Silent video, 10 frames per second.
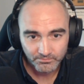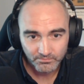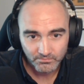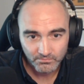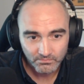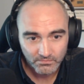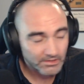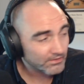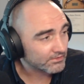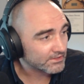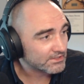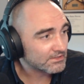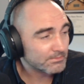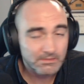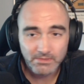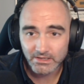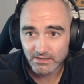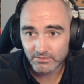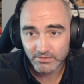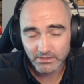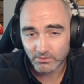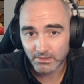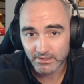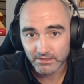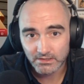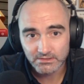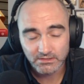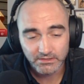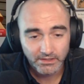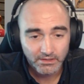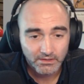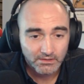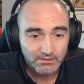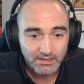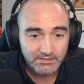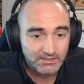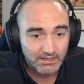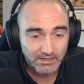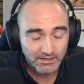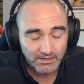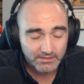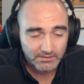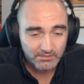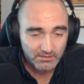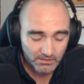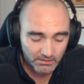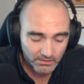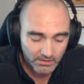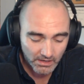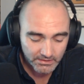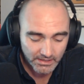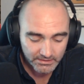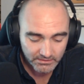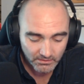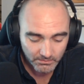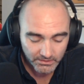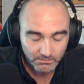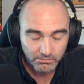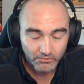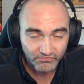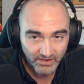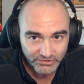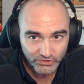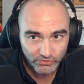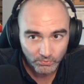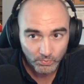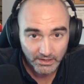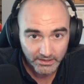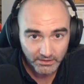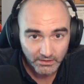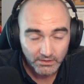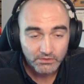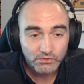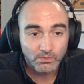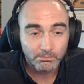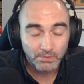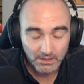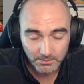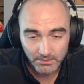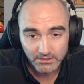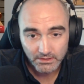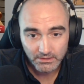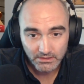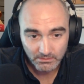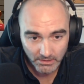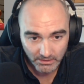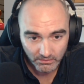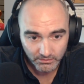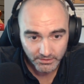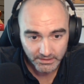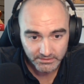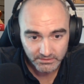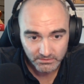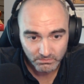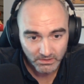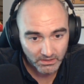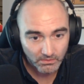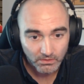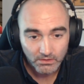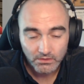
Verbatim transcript: The more people- Here, this is me making a video about it, honestly. Like I said, I, I think contacting them in a professional way to a public email that's, you know,